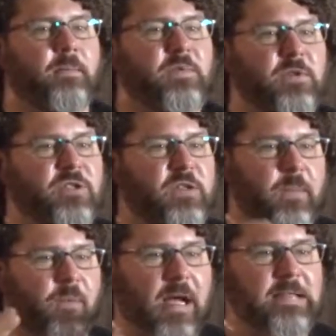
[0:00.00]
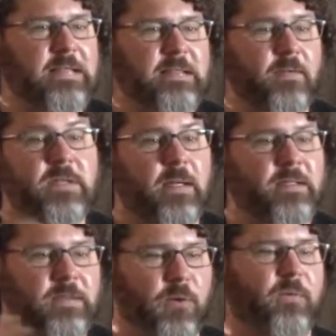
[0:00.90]
So it's just a process.
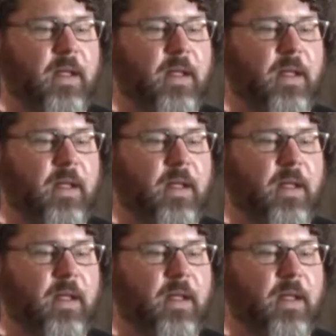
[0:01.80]
It's sort of